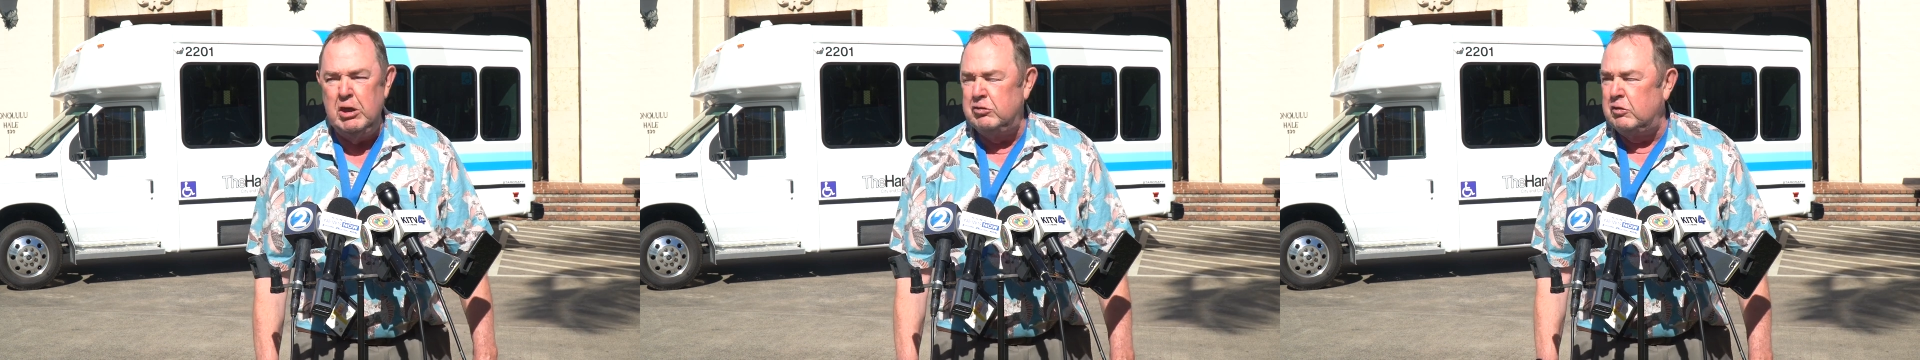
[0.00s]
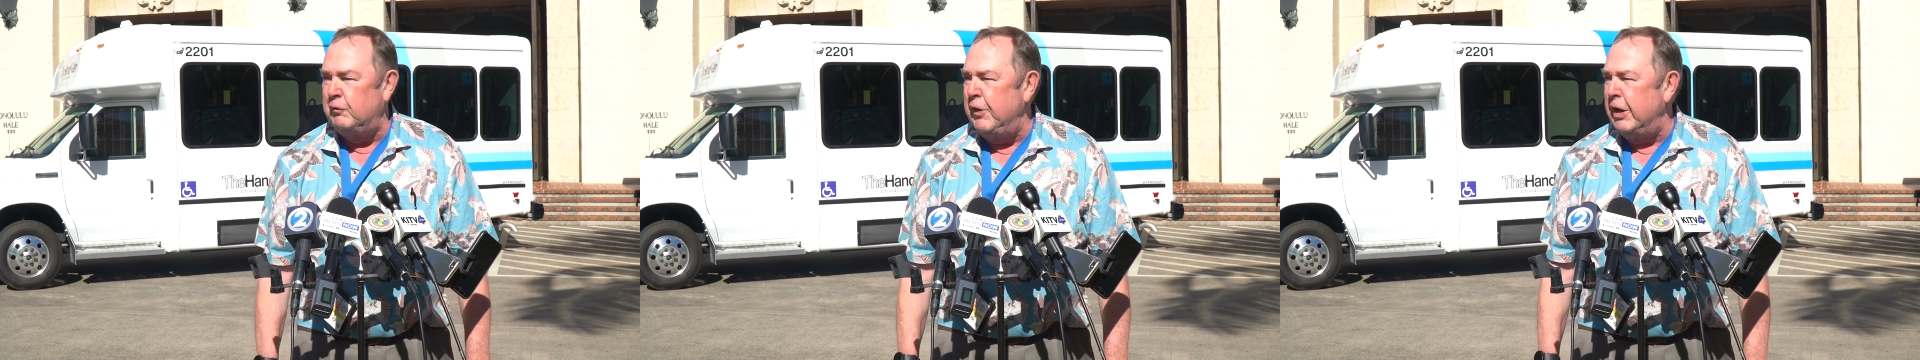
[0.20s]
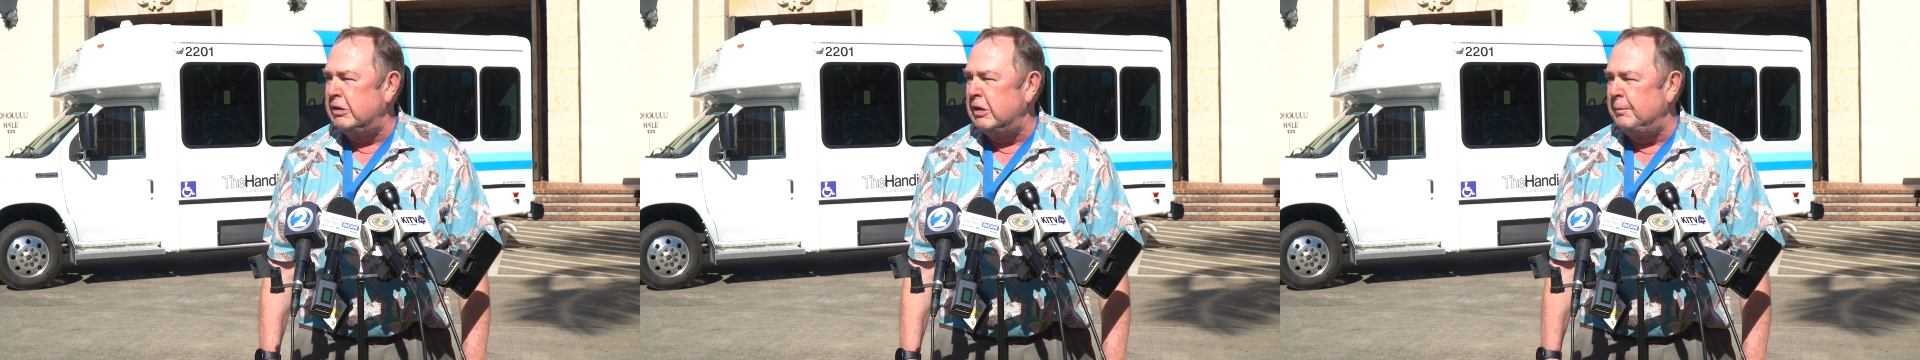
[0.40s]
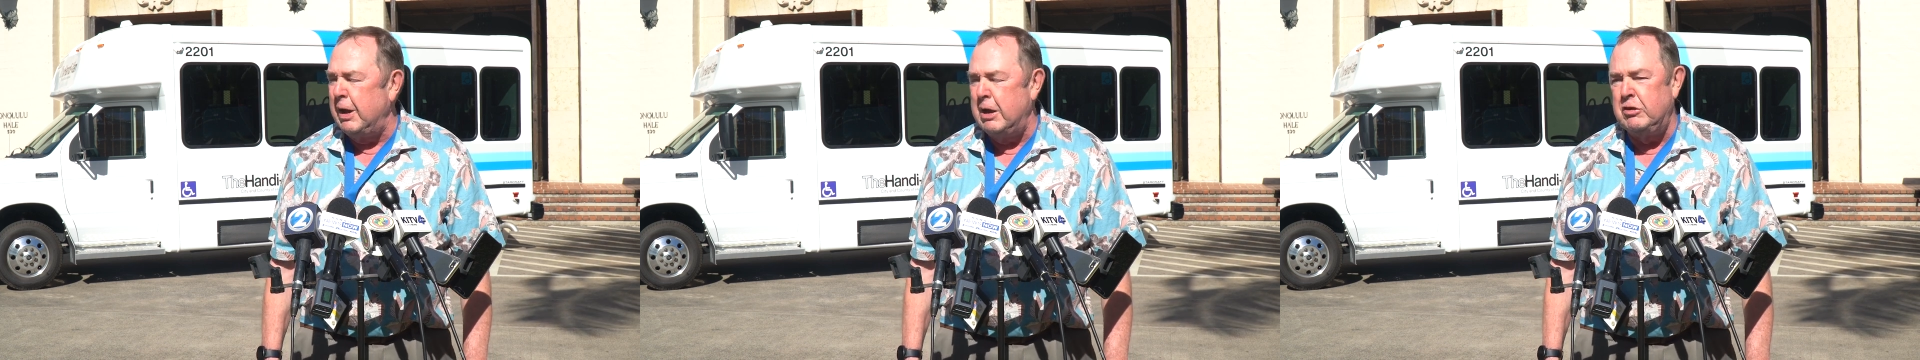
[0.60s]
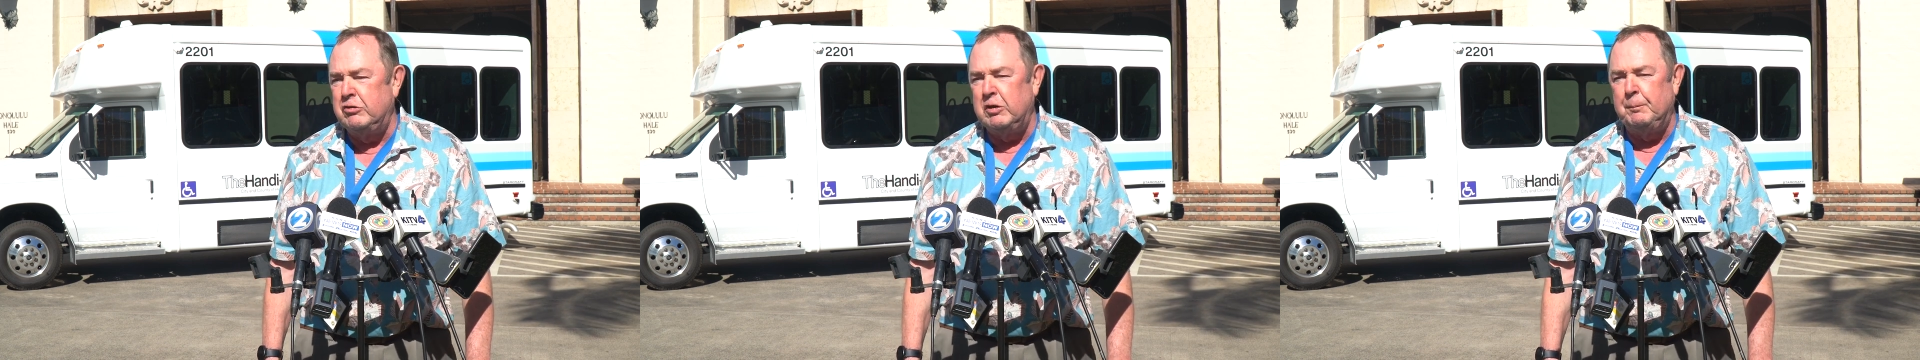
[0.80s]
affected
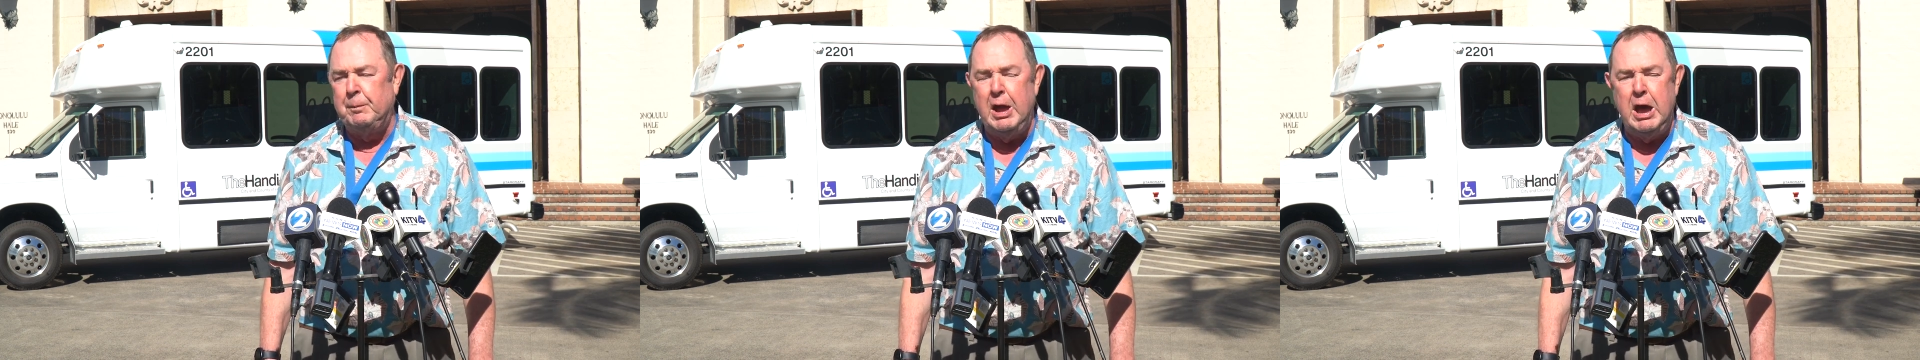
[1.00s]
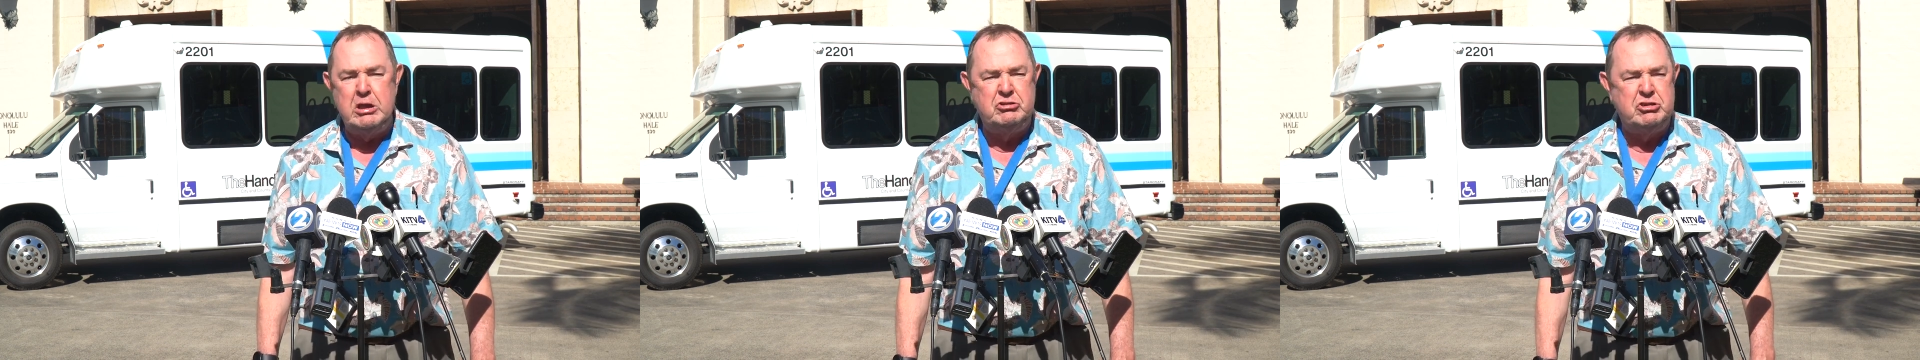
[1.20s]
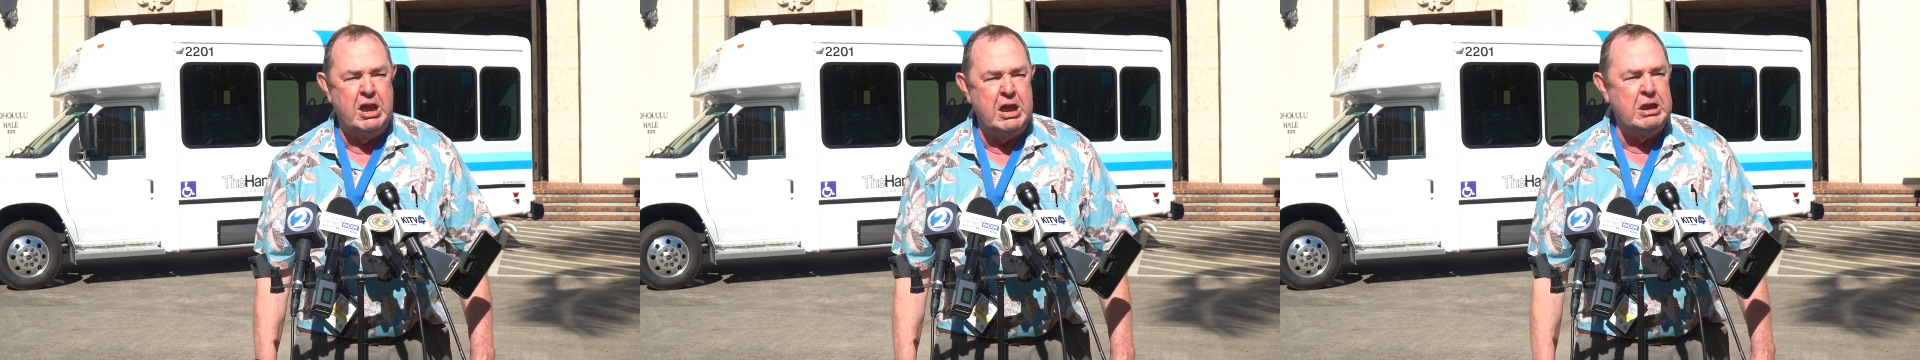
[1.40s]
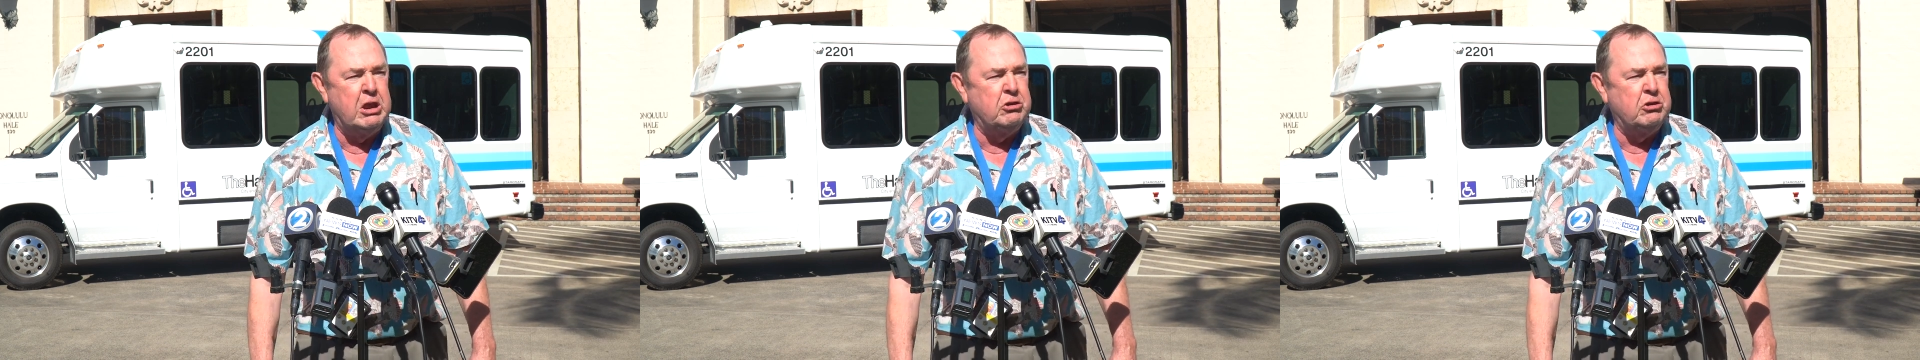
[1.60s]
by the supply chain